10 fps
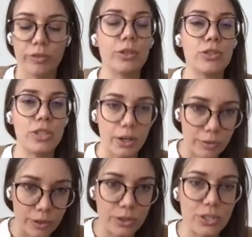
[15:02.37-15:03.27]
Of course,
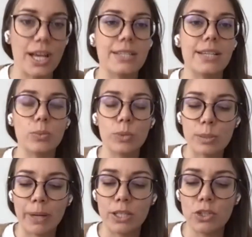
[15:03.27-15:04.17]
ASEAN was
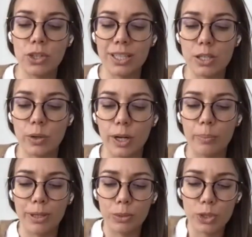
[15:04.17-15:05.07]
mentioned and so
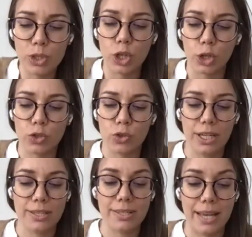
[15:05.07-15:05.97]
on, but was not
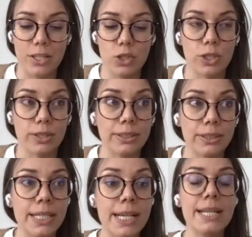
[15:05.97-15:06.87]
really central,
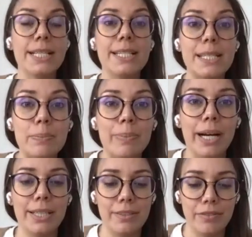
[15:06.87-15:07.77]

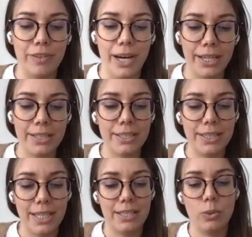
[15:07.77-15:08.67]
despite the fact
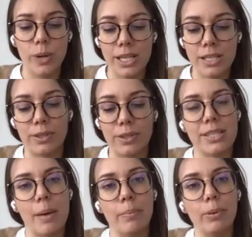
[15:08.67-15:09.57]
that US, for
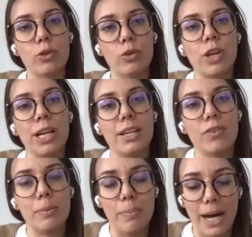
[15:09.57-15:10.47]
example, already
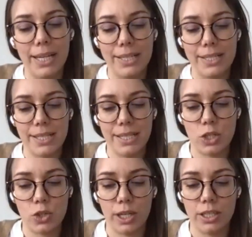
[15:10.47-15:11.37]
rebalanced its
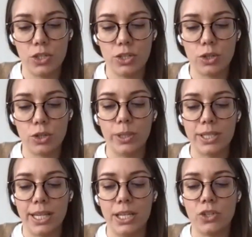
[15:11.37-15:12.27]
strategies
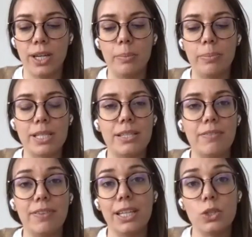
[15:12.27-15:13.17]
towards Asia and the
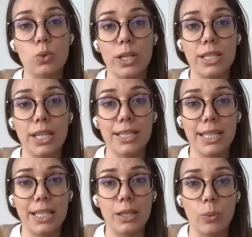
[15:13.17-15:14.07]
Pacific in
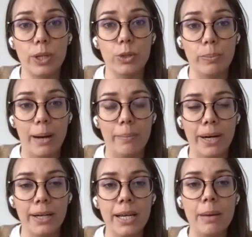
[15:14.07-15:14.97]
2018 with
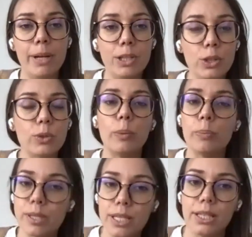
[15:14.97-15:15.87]
Obama. But Europe
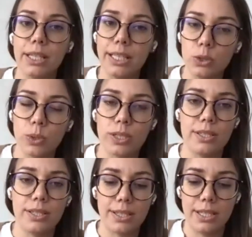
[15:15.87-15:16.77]
still in
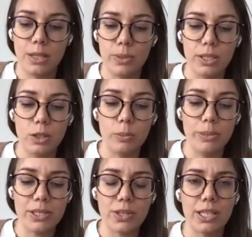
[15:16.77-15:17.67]
2016 with the
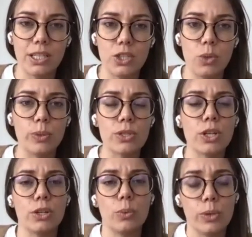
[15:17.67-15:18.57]
global strategy was
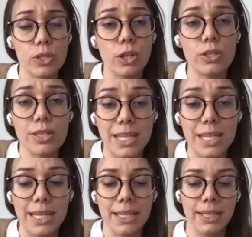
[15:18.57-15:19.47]
not
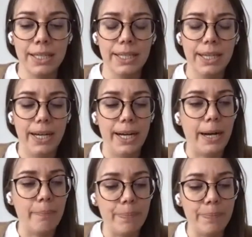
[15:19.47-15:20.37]
seeing
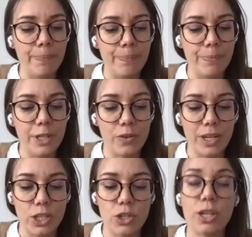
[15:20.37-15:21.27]
the
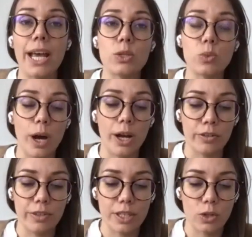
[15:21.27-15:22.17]
region as one
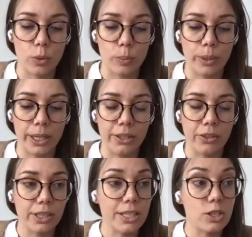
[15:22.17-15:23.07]
of its core
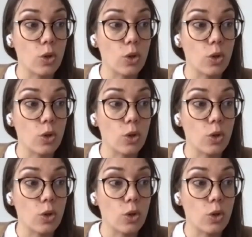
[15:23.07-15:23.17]
priorities.